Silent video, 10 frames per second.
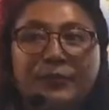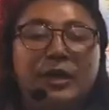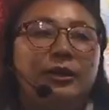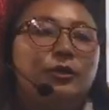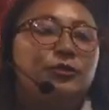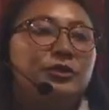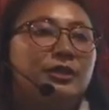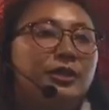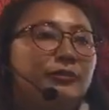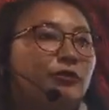nutritional
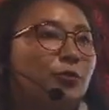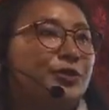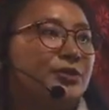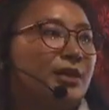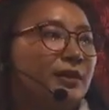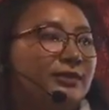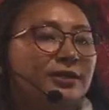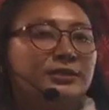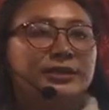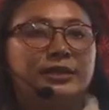information are
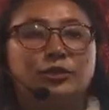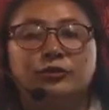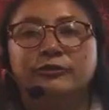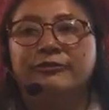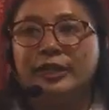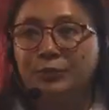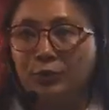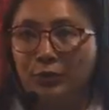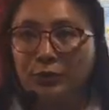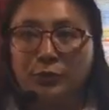translated through Facebook
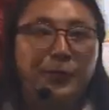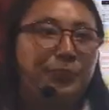also,